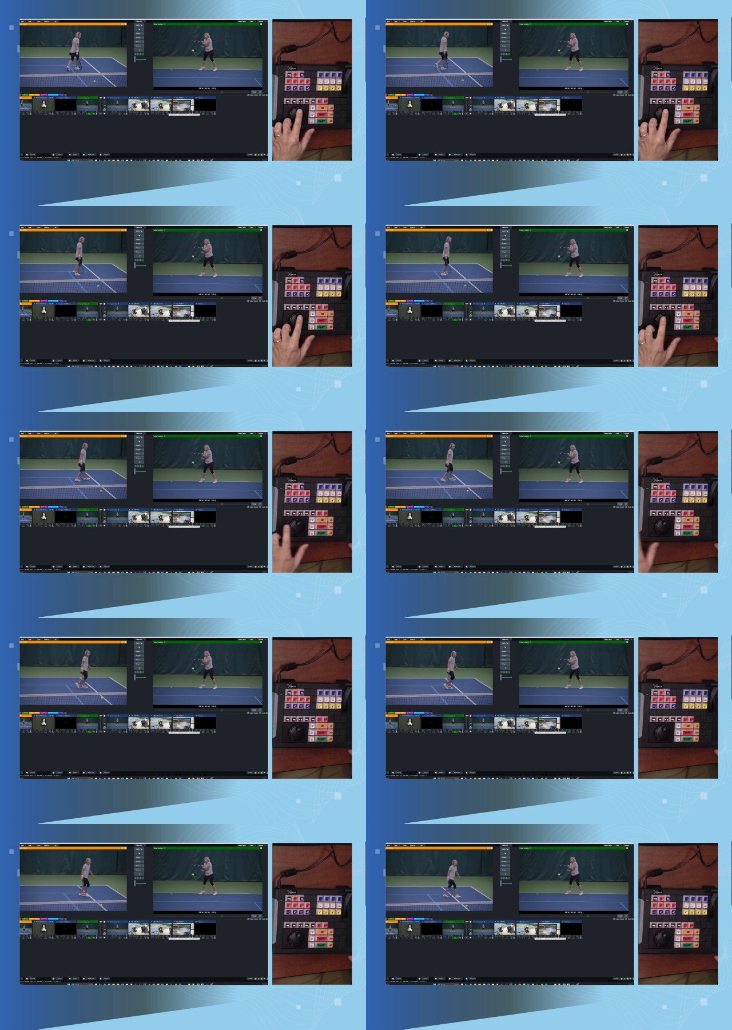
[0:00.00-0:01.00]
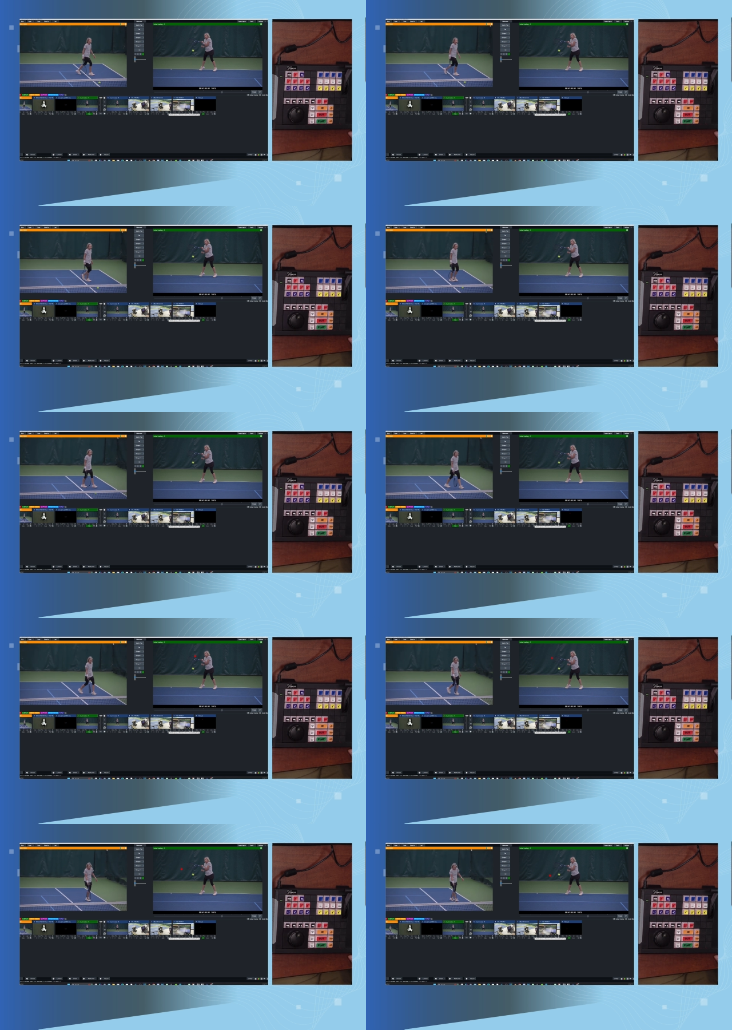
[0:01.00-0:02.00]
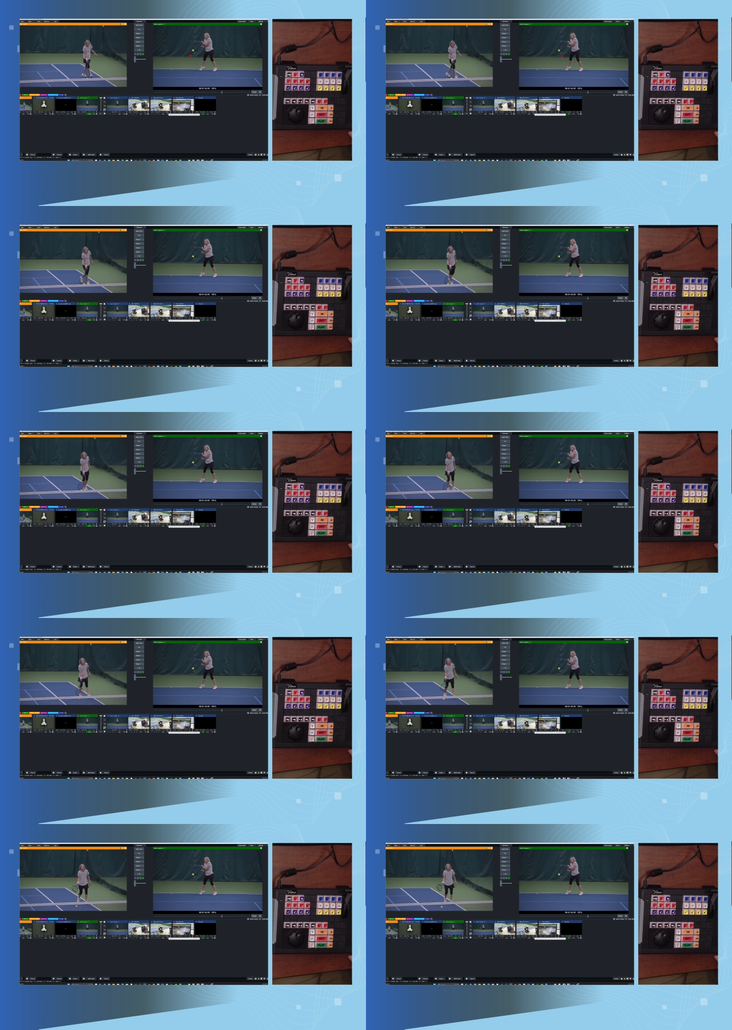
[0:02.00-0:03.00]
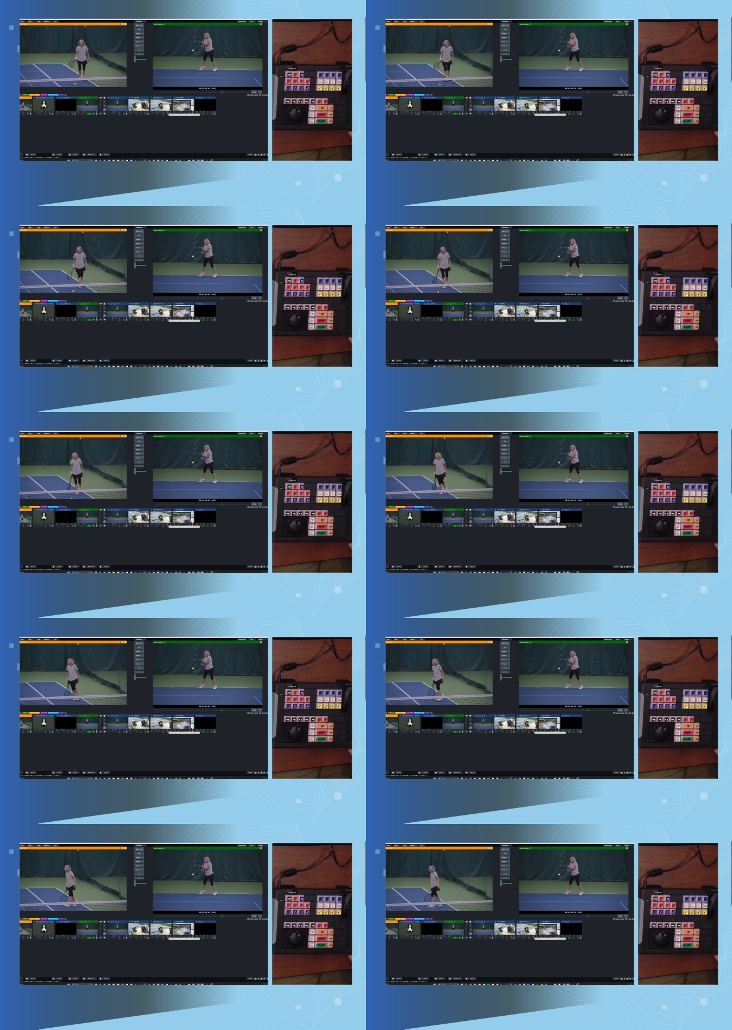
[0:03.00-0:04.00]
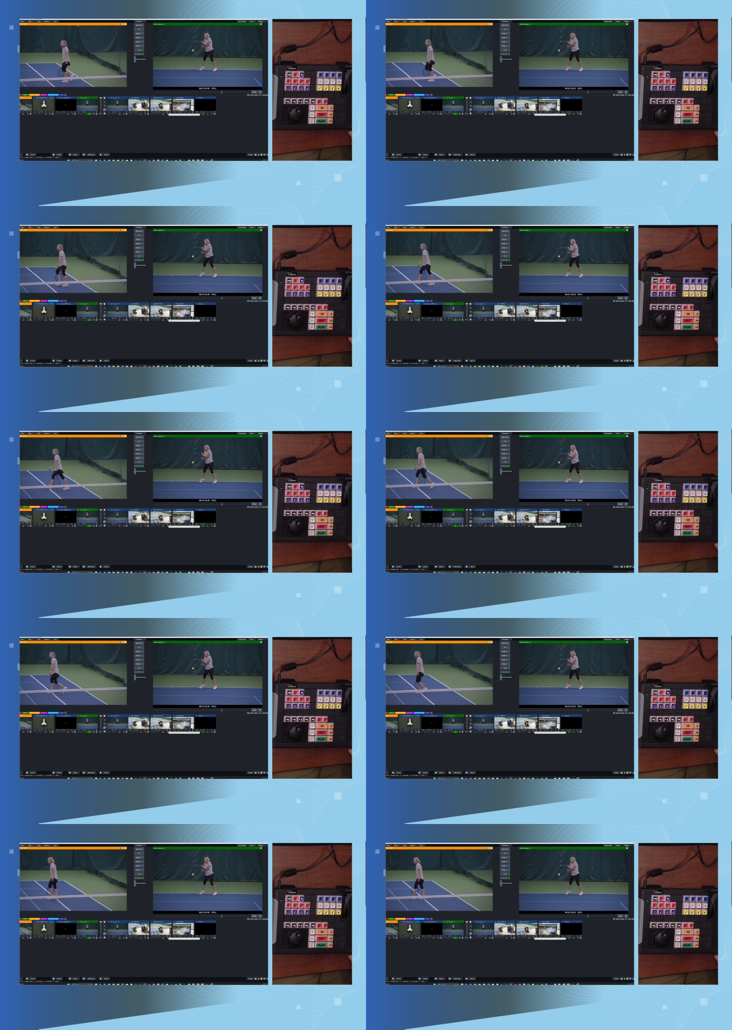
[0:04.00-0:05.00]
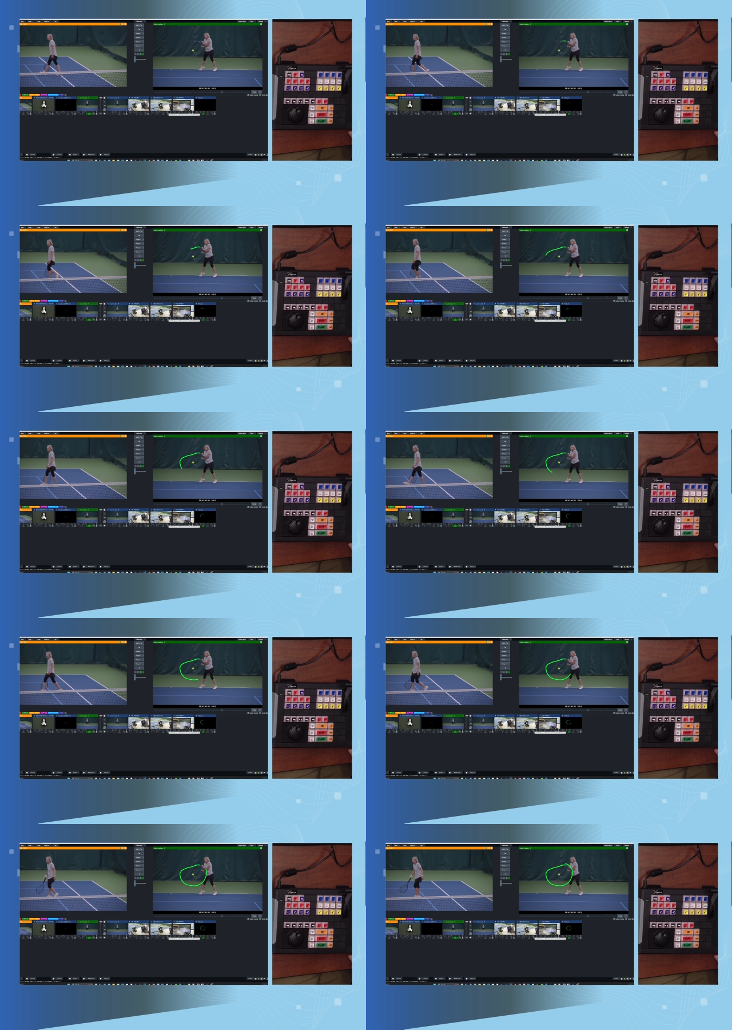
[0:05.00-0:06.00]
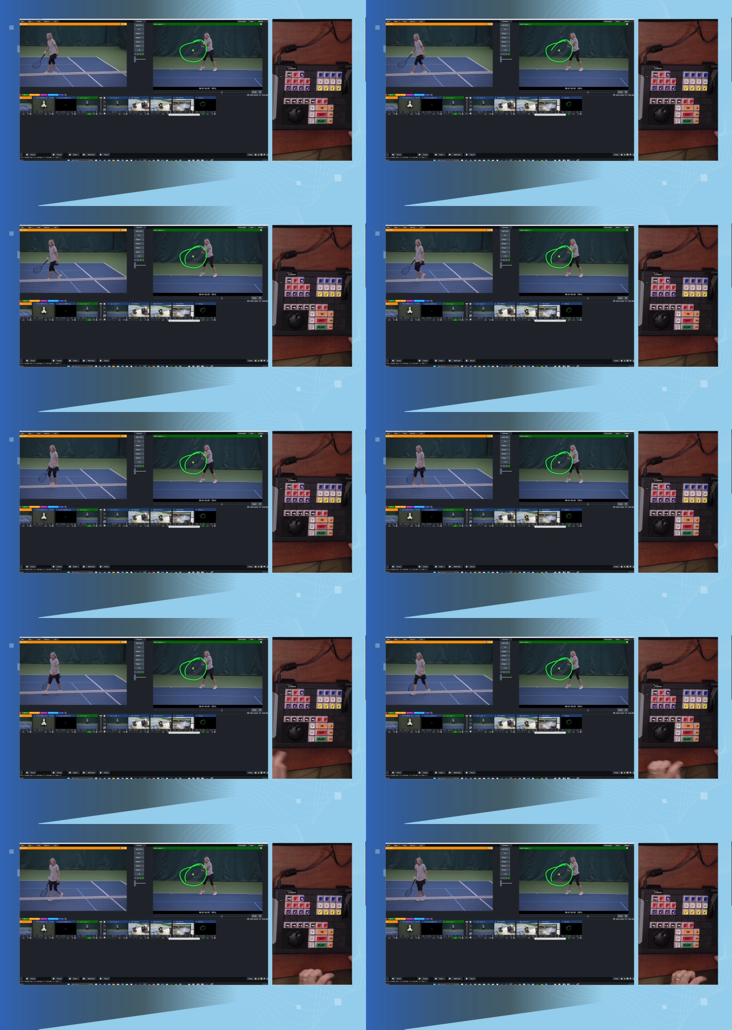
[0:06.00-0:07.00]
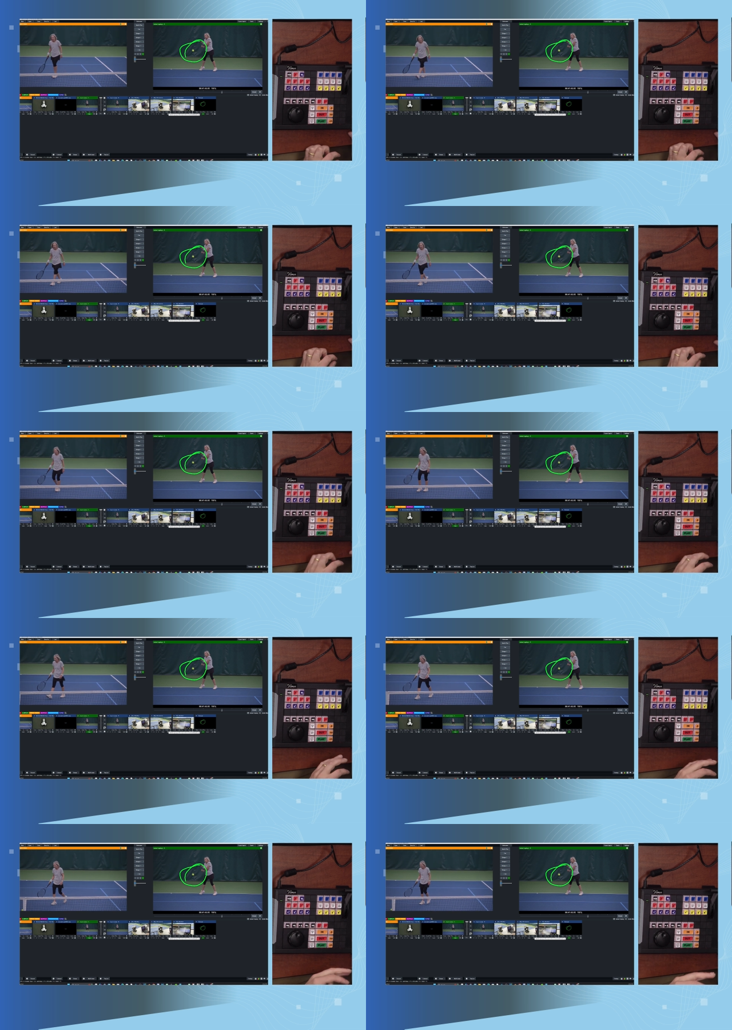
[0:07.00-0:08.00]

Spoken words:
[unreadable: no face in view]